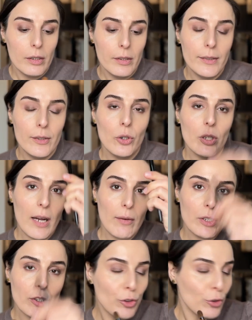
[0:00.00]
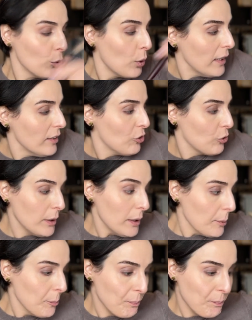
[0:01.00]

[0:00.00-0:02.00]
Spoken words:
So that was two and three.